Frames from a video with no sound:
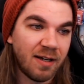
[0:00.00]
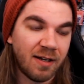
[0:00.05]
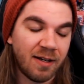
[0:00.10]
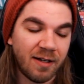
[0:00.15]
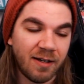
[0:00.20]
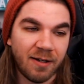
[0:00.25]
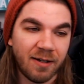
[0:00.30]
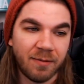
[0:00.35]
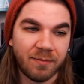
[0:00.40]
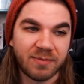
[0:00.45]

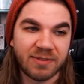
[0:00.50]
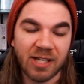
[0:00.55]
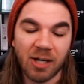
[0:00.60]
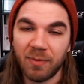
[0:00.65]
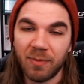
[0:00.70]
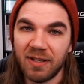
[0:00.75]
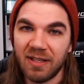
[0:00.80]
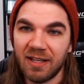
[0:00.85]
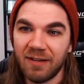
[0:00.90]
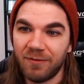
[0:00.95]

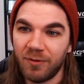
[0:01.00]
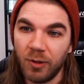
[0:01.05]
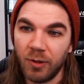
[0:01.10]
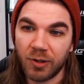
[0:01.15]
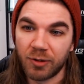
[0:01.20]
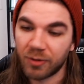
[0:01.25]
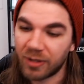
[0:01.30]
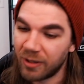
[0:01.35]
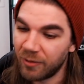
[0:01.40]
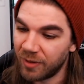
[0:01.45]
Tell me if you
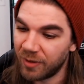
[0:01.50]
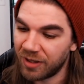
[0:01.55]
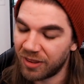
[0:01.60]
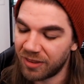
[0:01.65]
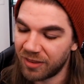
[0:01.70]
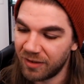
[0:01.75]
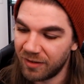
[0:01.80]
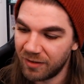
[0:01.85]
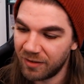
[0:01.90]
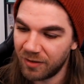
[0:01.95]
agree
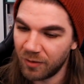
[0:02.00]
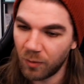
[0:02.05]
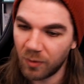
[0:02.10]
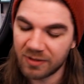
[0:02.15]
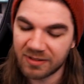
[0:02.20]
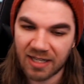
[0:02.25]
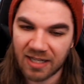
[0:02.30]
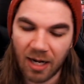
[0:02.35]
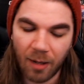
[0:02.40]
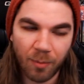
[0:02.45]
with the
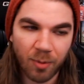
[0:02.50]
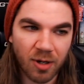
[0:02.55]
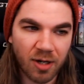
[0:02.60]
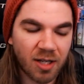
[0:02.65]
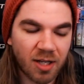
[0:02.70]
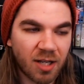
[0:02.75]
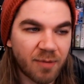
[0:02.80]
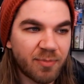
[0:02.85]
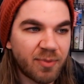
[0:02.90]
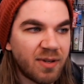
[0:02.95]
ones that I
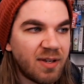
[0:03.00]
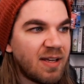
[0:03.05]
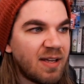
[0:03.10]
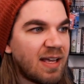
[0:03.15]
brought up,